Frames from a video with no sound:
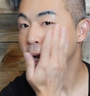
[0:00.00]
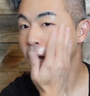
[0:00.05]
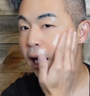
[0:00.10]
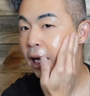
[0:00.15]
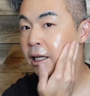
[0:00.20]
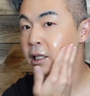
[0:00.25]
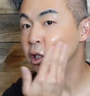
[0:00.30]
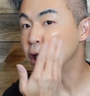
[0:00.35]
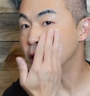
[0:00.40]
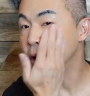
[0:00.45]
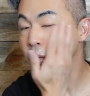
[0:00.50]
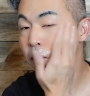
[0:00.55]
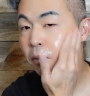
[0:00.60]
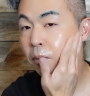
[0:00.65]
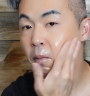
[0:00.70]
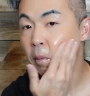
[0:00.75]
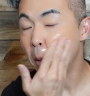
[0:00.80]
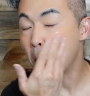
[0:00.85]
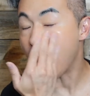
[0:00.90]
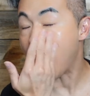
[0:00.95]
As you
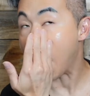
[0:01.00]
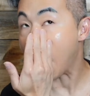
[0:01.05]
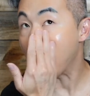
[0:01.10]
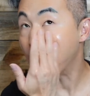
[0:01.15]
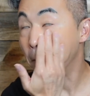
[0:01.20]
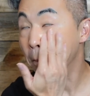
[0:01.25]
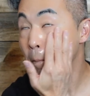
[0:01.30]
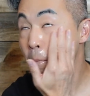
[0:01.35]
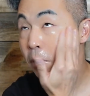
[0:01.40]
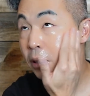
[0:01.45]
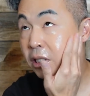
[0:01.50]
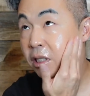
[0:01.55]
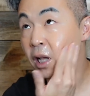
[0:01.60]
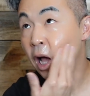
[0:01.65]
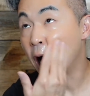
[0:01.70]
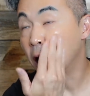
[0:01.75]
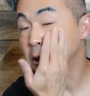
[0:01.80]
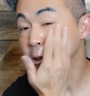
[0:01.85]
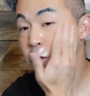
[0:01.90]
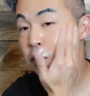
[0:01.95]

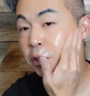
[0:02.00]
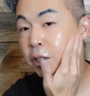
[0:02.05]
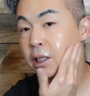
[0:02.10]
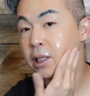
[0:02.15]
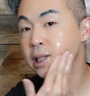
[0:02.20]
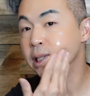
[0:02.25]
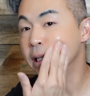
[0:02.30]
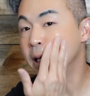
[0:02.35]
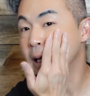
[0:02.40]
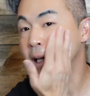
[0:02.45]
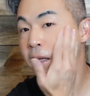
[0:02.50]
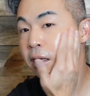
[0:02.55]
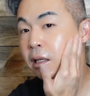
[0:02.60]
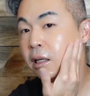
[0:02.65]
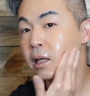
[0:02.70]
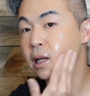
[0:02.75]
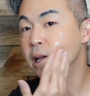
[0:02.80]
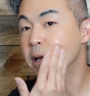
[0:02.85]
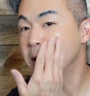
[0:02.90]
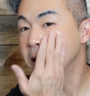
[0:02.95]
massage to the
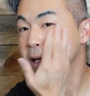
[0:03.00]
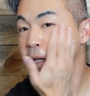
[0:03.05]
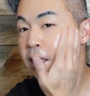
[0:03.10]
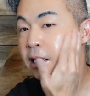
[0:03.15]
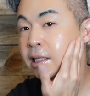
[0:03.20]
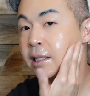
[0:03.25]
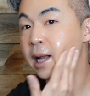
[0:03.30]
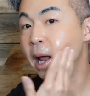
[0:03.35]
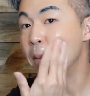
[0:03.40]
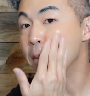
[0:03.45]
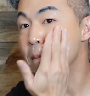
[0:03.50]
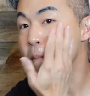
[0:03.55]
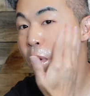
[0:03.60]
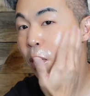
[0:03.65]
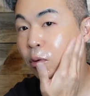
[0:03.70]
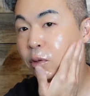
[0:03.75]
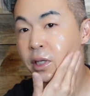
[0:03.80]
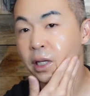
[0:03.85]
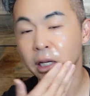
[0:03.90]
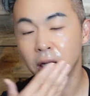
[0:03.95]
skin, it starts
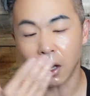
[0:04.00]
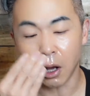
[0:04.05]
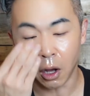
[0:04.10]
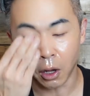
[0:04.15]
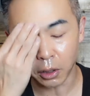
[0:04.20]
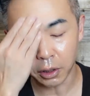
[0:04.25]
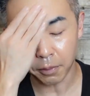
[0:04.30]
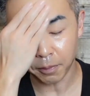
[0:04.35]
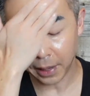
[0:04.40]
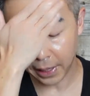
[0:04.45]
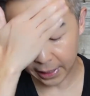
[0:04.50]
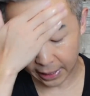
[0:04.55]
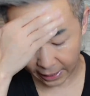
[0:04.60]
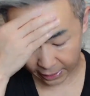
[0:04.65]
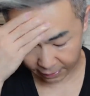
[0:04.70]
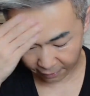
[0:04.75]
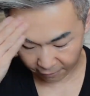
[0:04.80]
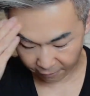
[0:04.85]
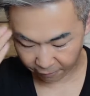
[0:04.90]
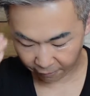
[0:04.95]
melting all the makeup. I
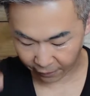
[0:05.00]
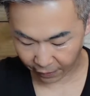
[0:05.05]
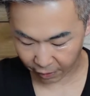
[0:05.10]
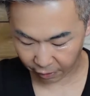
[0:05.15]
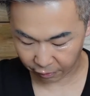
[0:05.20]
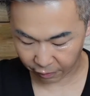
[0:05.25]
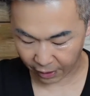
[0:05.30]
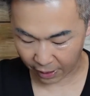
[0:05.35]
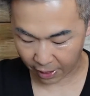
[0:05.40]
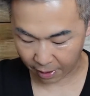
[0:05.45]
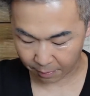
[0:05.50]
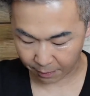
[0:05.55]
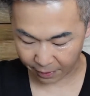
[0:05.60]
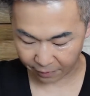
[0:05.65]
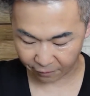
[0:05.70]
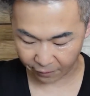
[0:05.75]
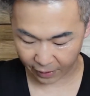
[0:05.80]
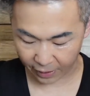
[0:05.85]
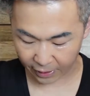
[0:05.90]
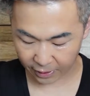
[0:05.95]
can feel that on my
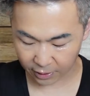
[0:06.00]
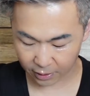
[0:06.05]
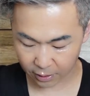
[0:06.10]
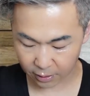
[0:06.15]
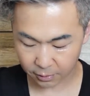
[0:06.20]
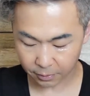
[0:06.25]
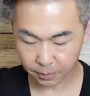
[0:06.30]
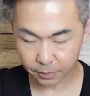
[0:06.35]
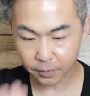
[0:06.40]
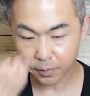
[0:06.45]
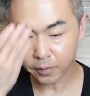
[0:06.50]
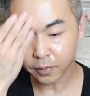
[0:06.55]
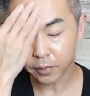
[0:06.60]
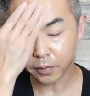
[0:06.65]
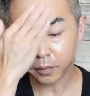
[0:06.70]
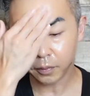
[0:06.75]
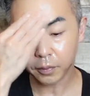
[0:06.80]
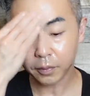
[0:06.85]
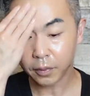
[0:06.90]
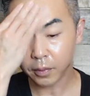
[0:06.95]
face.
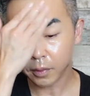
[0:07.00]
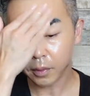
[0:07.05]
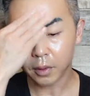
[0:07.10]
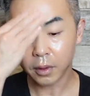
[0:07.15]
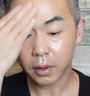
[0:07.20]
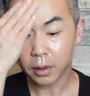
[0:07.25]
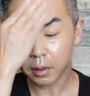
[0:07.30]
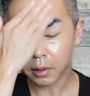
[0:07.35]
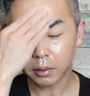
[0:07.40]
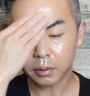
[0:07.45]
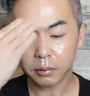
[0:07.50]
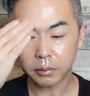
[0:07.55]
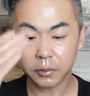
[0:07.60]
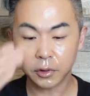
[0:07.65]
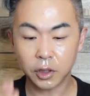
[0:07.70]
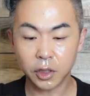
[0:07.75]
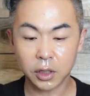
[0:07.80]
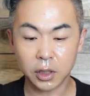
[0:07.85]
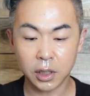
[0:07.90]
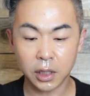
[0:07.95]

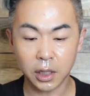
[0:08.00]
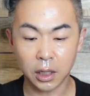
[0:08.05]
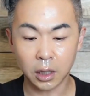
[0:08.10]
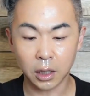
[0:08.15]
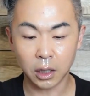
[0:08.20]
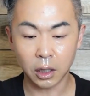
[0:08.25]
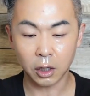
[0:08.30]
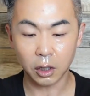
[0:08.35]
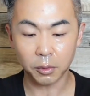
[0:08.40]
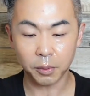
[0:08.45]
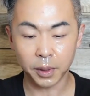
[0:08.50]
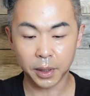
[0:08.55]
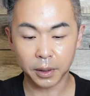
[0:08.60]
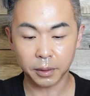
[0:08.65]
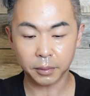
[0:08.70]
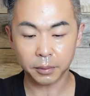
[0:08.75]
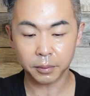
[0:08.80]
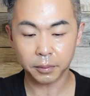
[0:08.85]
Just need a little bit.